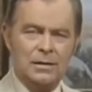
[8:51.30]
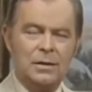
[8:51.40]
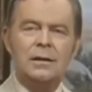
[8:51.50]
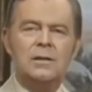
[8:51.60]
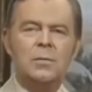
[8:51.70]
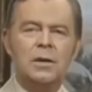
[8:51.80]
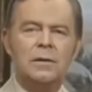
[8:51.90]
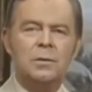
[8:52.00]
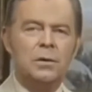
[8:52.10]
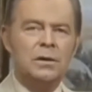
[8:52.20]
He certainly is
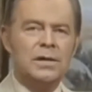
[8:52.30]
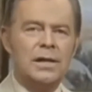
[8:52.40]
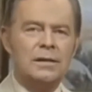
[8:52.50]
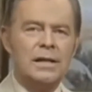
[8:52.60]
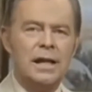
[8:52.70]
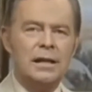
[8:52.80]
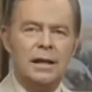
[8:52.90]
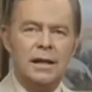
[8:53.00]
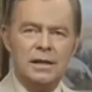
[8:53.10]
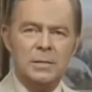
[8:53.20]
one of the world's
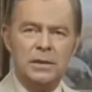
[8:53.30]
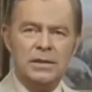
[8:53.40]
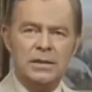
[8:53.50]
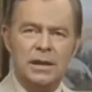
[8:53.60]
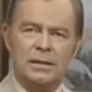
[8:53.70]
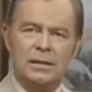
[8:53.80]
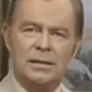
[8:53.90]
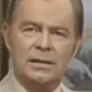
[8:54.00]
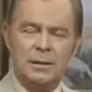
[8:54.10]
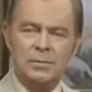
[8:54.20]
outstanding experts on
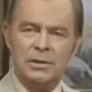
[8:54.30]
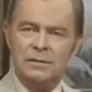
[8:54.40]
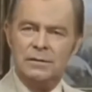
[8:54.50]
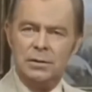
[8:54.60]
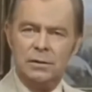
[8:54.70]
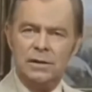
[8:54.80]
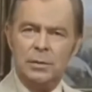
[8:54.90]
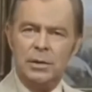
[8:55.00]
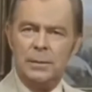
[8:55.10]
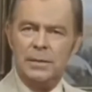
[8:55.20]
the subject of
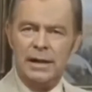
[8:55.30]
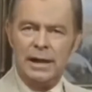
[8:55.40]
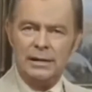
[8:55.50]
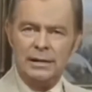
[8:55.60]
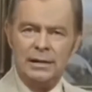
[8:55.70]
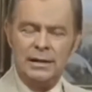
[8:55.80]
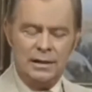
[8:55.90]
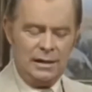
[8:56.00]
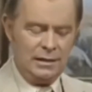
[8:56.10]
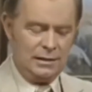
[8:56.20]
Soviet propaganda
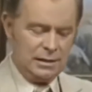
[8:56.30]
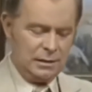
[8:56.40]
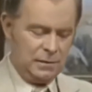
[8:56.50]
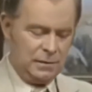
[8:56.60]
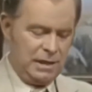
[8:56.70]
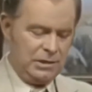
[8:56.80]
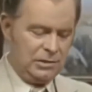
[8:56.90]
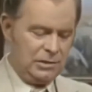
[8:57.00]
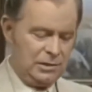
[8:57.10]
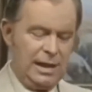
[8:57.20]
and
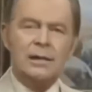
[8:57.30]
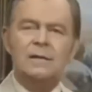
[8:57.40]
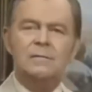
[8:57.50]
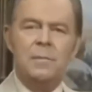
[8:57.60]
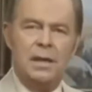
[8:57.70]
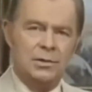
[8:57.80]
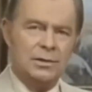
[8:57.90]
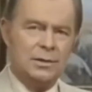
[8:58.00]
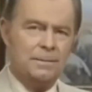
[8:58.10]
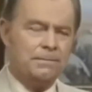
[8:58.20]
disinformation and active
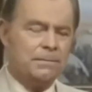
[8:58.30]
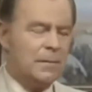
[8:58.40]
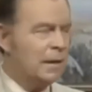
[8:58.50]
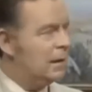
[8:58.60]
measures.